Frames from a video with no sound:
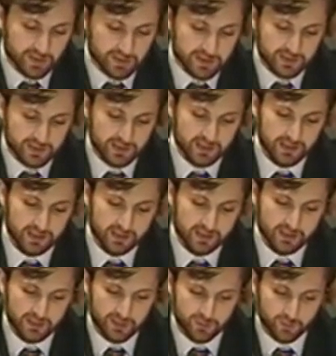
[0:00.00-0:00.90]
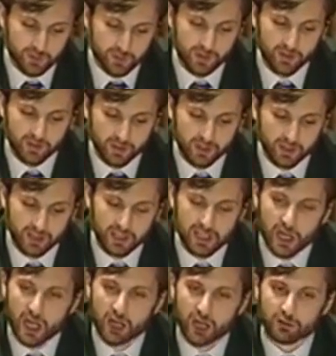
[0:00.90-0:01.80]
this sphere
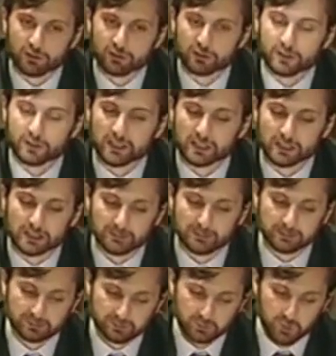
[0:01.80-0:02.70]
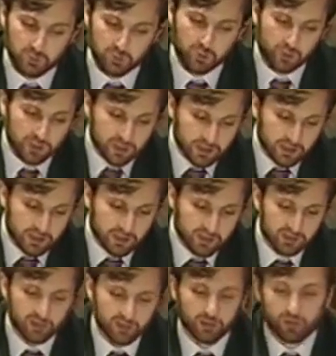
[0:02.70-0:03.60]
of
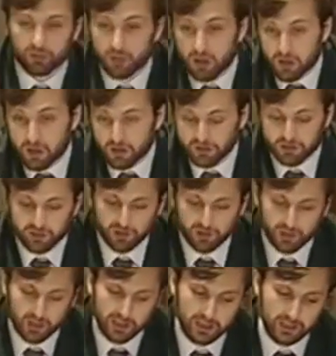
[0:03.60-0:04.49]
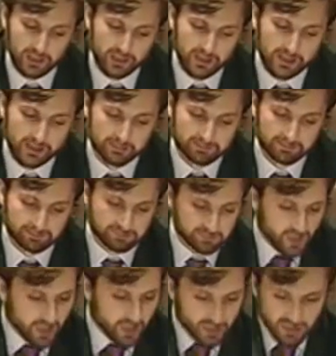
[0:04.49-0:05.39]
feelings, thoughts,
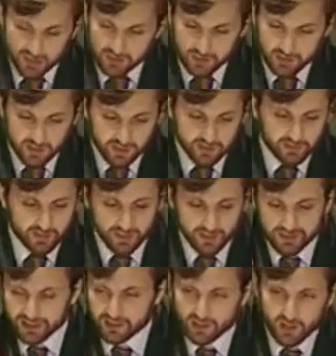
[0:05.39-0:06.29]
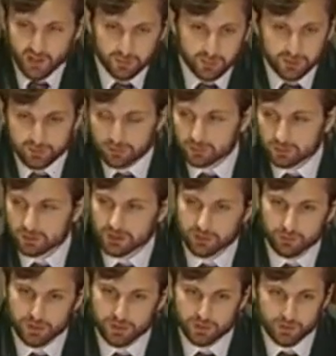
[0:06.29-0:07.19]
activities that cannot be
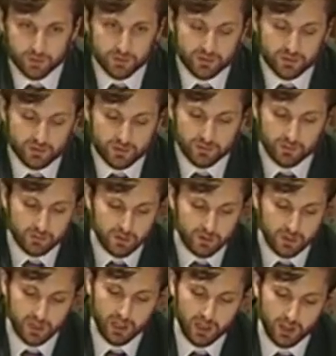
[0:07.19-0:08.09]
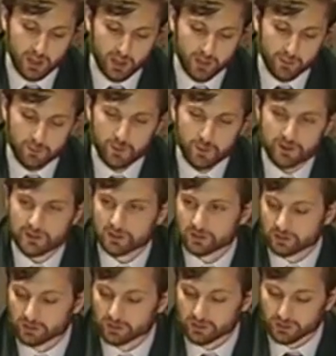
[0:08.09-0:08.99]
fully reduced to
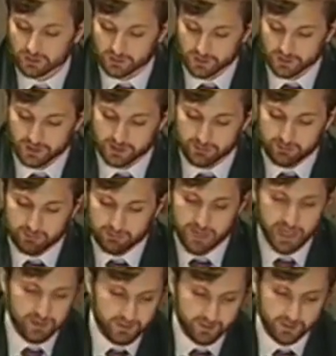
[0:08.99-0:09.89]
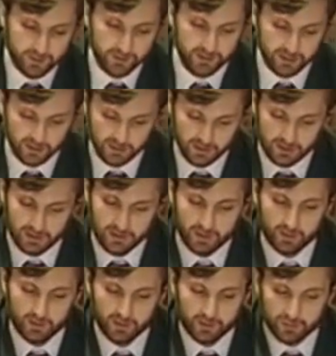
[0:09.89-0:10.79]
physical matter
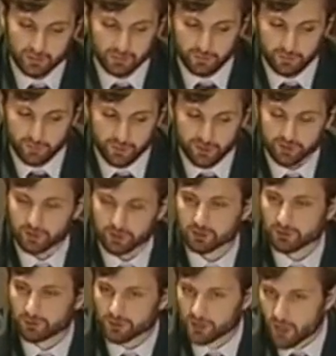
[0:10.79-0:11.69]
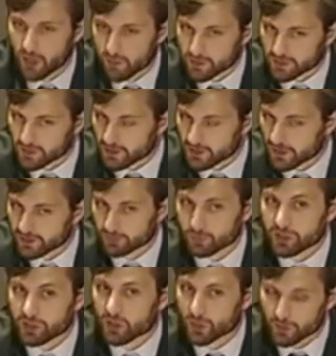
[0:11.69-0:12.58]
or the physical phenomena
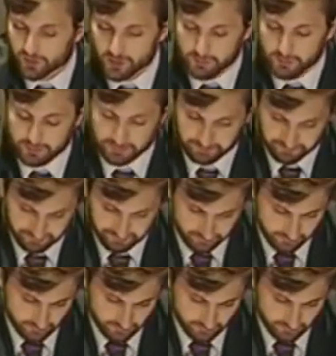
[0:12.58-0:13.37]
as we know them.